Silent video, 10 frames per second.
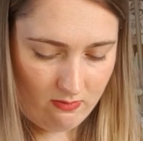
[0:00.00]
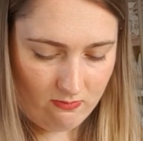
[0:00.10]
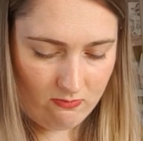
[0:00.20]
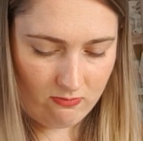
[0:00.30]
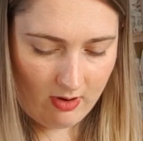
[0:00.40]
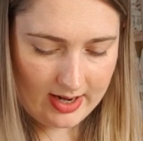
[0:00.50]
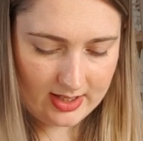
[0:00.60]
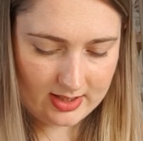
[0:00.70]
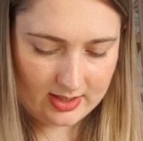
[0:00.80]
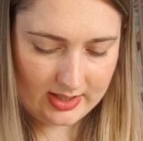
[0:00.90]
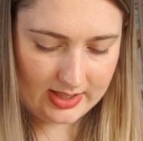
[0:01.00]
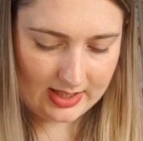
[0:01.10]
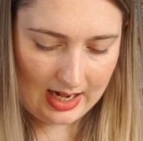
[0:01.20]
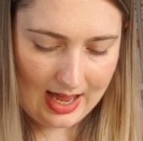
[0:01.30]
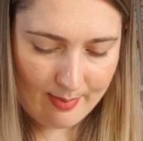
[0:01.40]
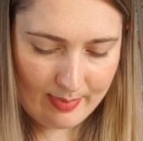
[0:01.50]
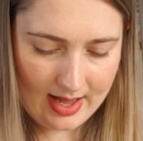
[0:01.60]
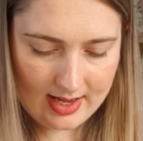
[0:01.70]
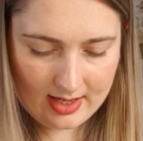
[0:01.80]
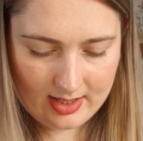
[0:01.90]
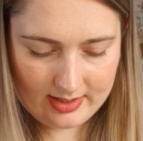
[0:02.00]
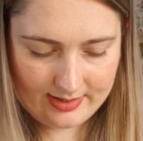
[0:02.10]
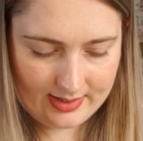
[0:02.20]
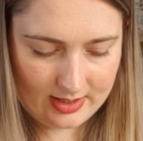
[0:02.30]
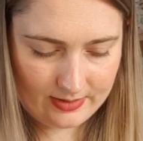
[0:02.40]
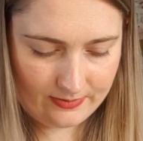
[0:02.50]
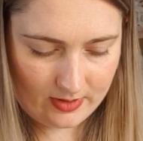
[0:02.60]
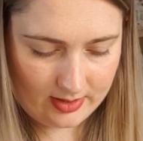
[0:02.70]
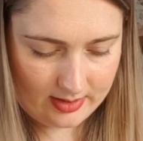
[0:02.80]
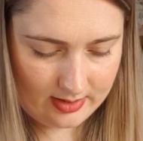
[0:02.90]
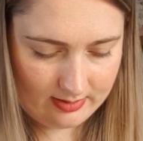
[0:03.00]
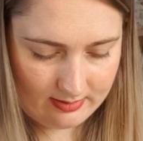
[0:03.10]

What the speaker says: right slap bang centre front.